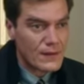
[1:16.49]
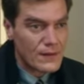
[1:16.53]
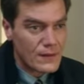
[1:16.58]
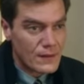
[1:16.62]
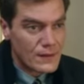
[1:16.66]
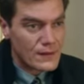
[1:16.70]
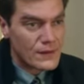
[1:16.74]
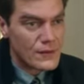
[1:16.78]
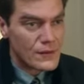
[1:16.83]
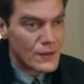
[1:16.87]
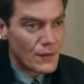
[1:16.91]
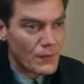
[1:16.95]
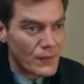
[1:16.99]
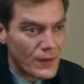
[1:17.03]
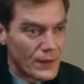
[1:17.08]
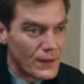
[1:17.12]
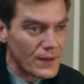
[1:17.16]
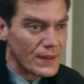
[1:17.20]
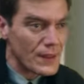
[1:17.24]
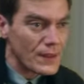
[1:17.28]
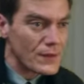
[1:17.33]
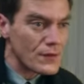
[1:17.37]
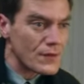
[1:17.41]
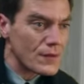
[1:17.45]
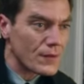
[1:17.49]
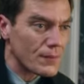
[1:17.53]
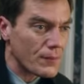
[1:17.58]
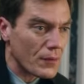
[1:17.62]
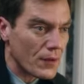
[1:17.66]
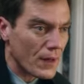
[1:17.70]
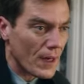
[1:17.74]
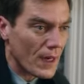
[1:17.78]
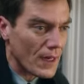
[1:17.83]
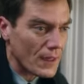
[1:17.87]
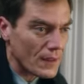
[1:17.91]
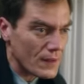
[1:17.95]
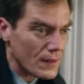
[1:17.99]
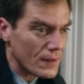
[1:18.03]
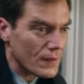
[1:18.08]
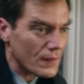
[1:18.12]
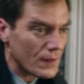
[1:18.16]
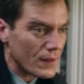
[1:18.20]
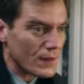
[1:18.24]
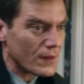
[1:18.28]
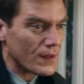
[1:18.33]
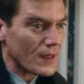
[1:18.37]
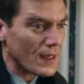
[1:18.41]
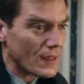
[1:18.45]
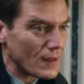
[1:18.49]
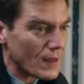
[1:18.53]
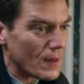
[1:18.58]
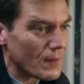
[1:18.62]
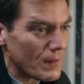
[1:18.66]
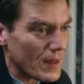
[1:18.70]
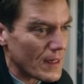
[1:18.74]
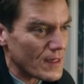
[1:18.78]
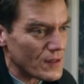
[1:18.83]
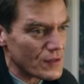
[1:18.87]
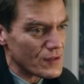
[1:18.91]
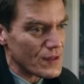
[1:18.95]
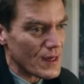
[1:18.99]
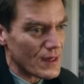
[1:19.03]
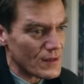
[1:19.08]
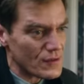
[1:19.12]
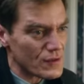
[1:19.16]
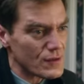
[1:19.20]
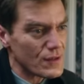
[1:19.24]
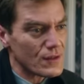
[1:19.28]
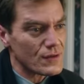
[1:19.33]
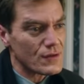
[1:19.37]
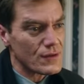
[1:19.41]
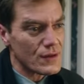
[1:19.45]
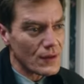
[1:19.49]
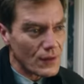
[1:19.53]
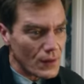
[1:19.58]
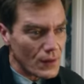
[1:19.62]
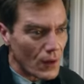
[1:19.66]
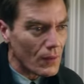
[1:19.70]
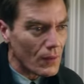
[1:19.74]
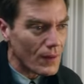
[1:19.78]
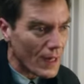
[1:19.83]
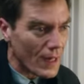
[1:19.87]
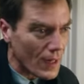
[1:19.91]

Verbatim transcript: it, somewhere in your brain, the thing that makes sense is to go